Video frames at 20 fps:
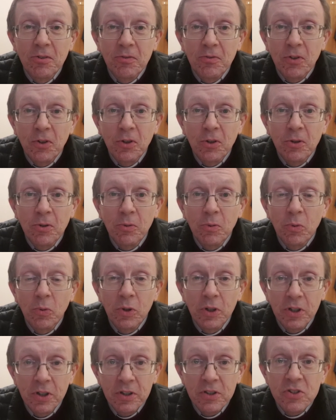few
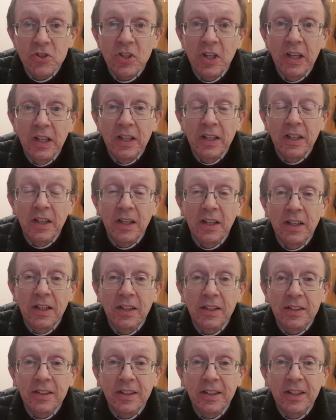words
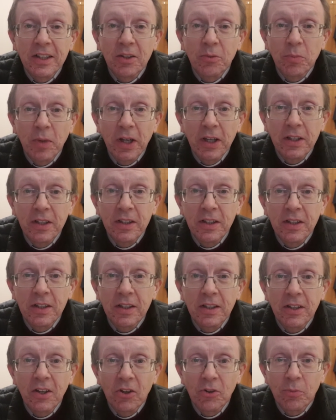And may
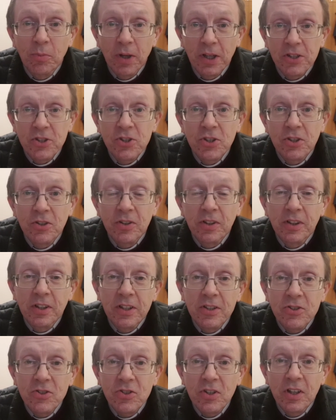God bless you in
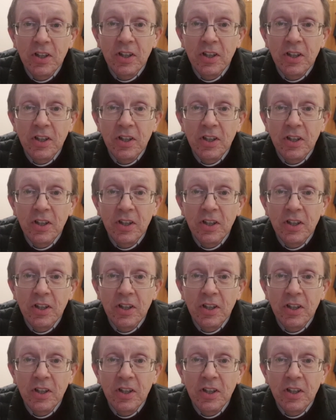this